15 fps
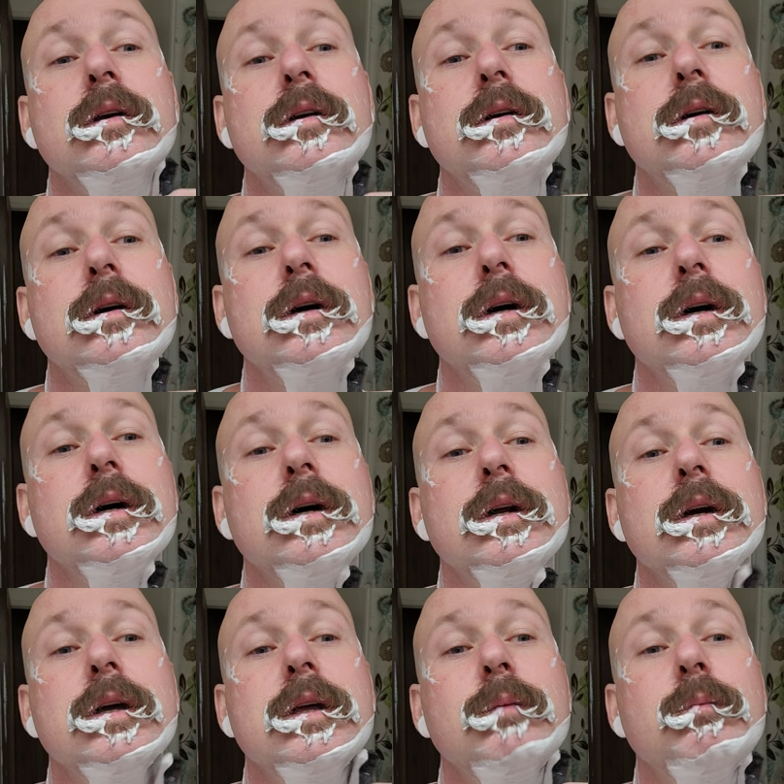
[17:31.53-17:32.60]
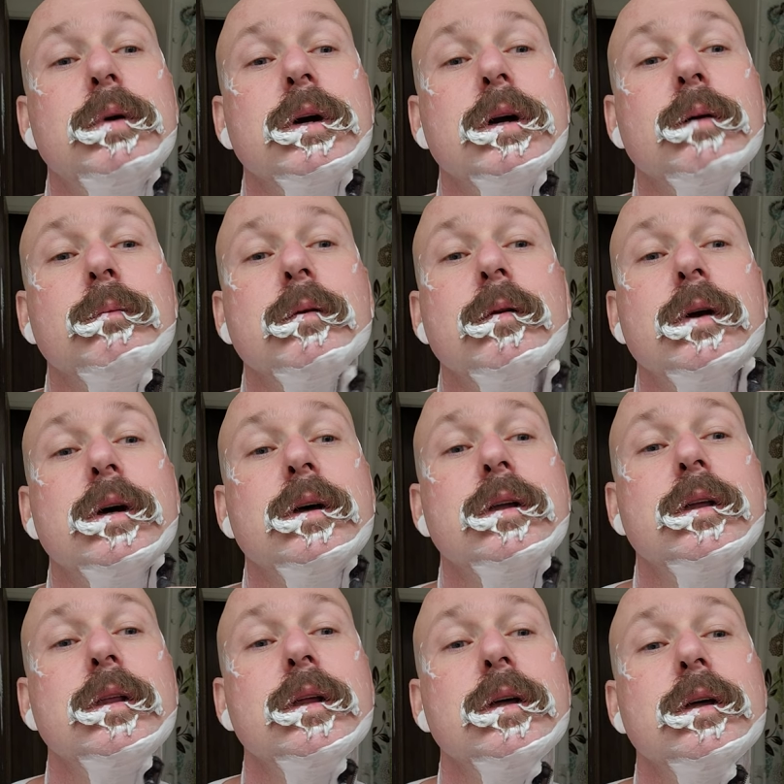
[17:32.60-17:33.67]
try to pick up the
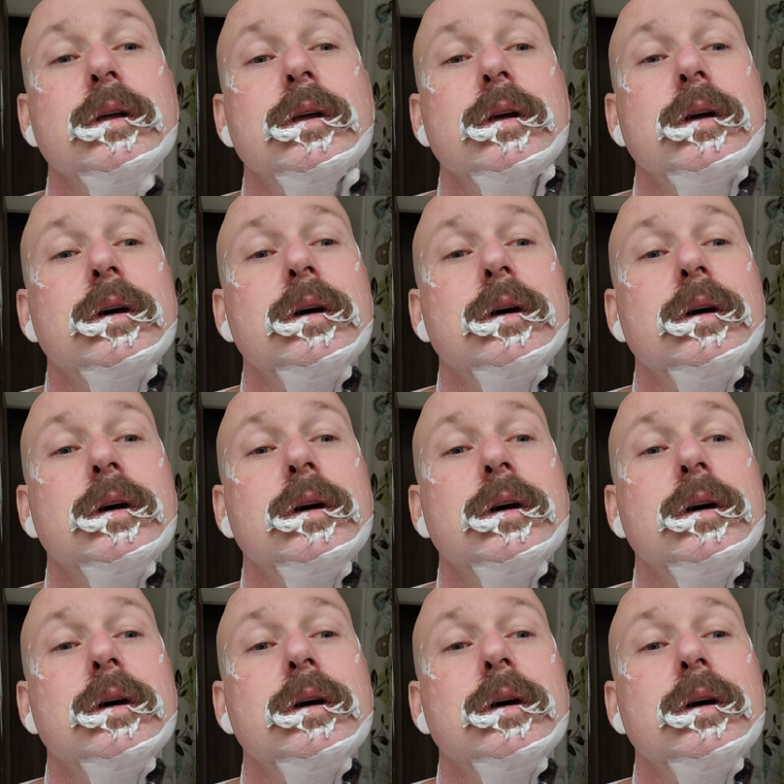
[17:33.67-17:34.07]
rest of this.